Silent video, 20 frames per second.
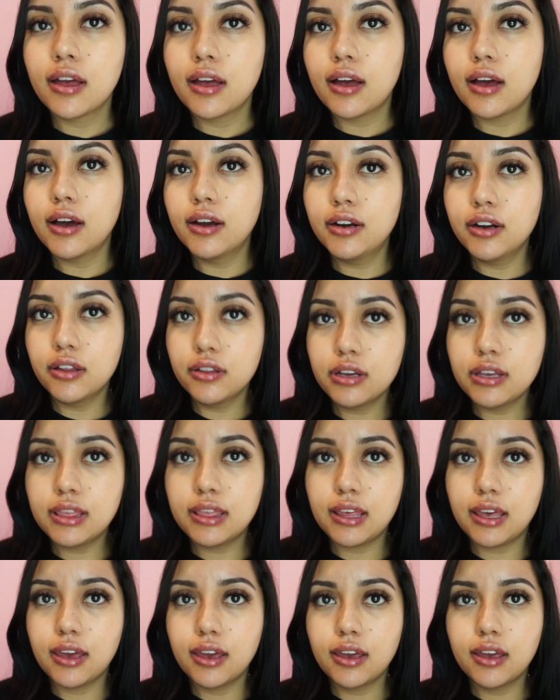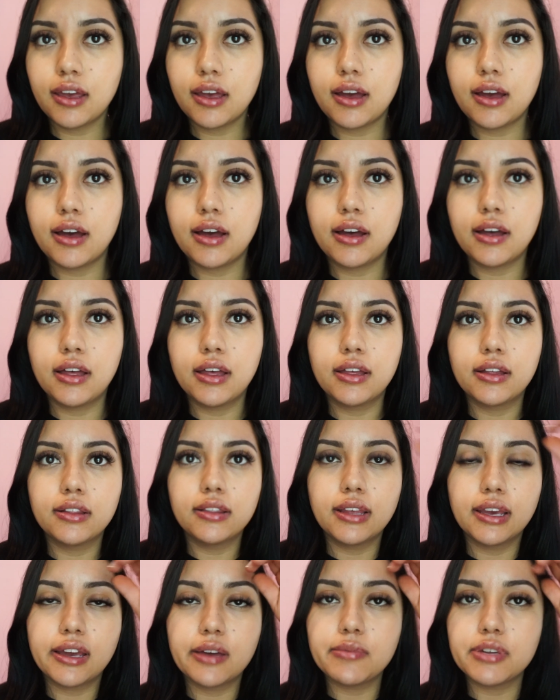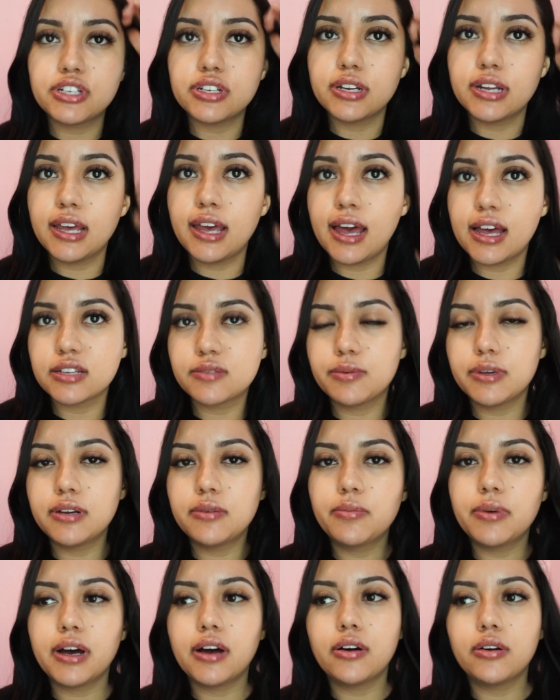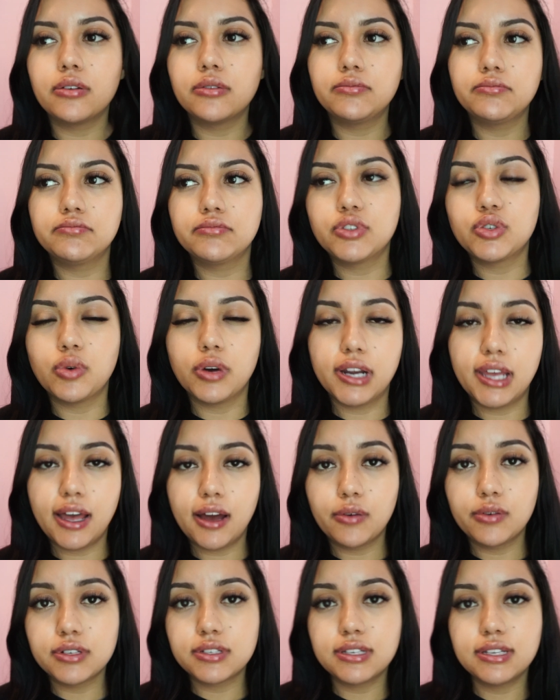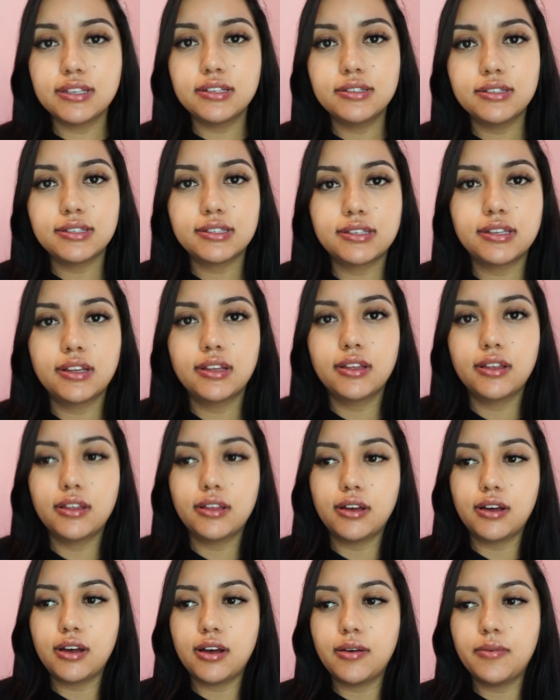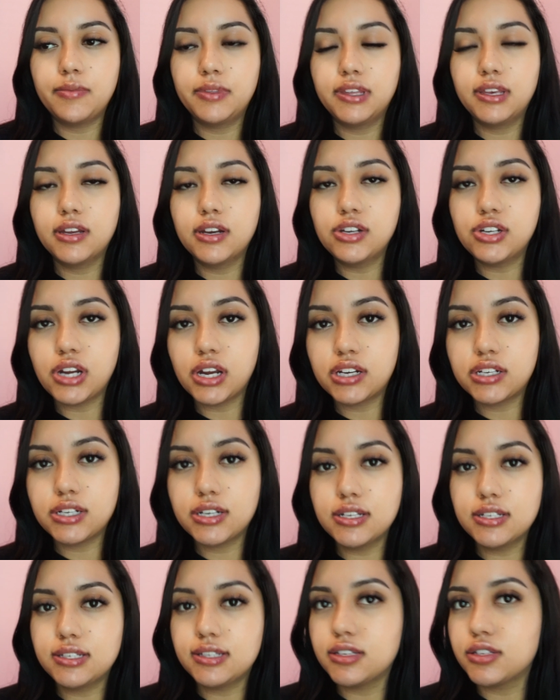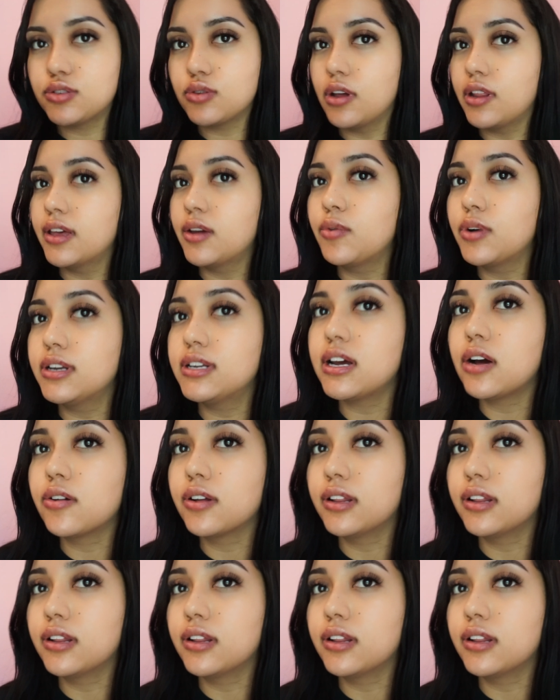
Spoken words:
Another thing, like I mentioned, it has been about 20 hours since the injections. The swelling went down a